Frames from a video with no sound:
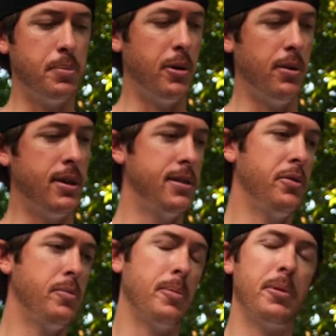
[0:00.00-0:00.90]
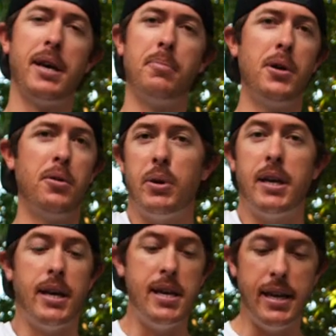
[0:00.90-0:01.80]
boat. I still remember that boat.
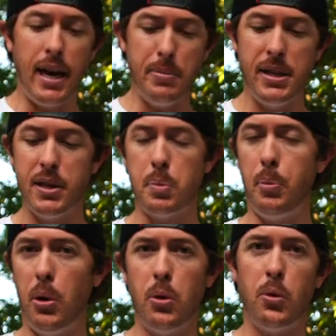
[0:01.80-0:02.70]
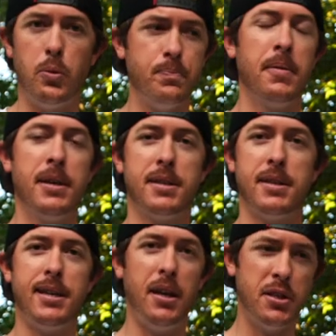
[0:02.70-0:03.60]
He got me this pole. It's a
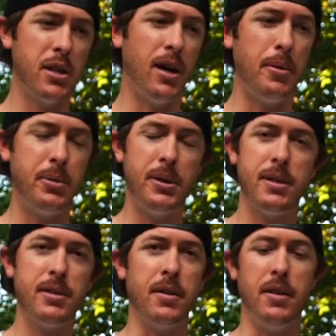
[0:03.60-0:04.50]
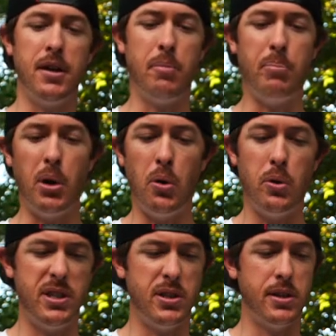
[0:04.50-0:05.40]
telescoping uh,
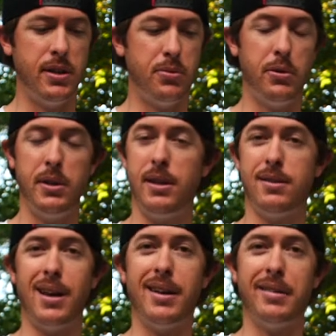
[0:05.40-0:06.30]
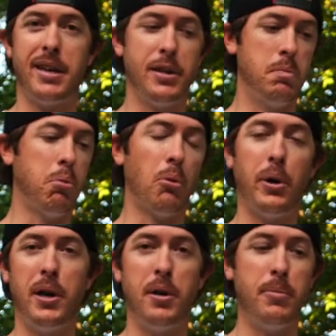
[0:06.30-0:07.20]
pole, and it's, it's, really designed to catch
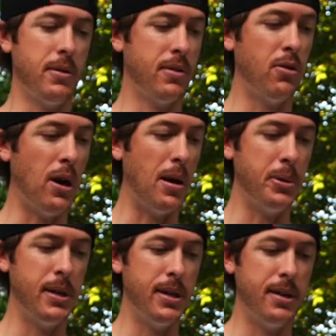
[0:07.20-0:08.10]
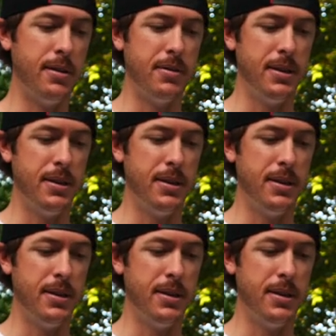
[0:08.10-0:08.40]
brim and crappie and